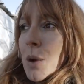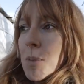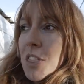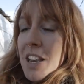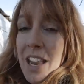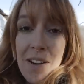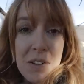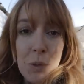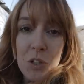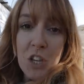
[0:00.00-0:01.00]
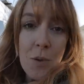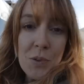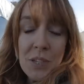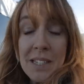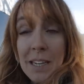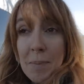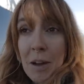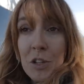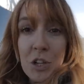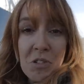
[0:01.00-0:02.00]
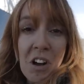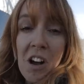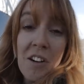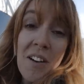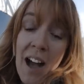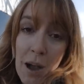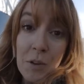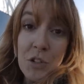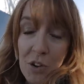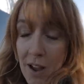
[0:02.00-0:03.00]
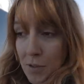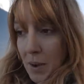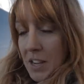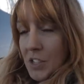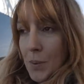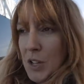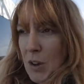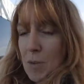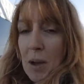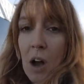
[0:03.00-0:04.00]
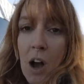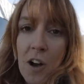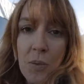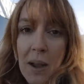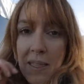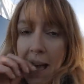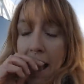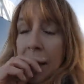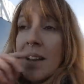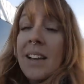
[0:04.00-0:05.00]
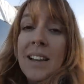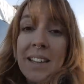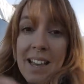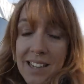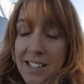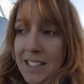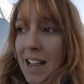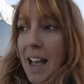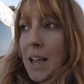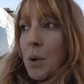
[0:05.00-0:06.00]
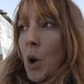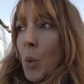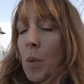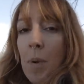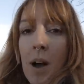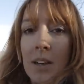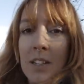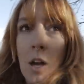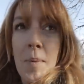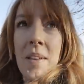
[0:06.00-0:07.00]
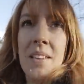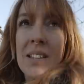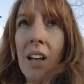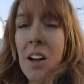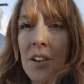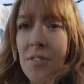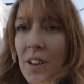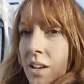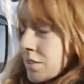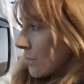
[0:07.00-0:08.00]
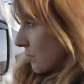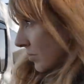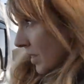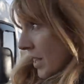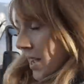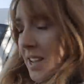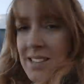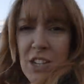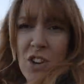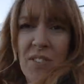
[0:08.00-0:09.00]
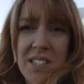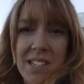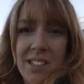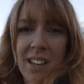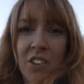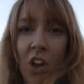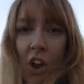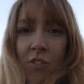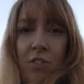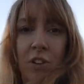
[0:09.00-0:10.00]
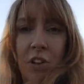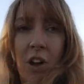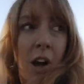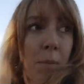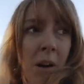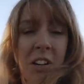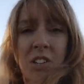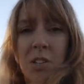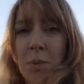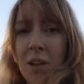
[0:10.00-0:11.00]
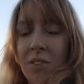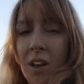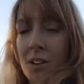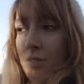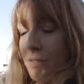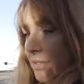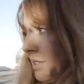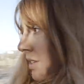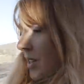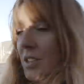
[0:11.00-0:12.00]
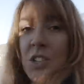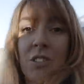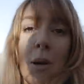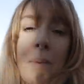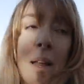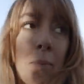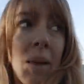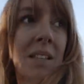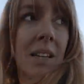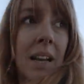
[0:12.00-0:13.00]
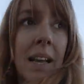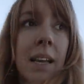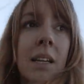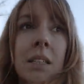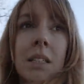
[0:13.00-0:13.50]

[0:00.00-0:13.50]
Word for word: But the nearest one to us is still about a 2.5 hour drive away, so we drove about halfway there yesterday. We're parked up in this kind of, it's actually a visitor centre overflow car park, it's just a bit of kind of scrubland basically.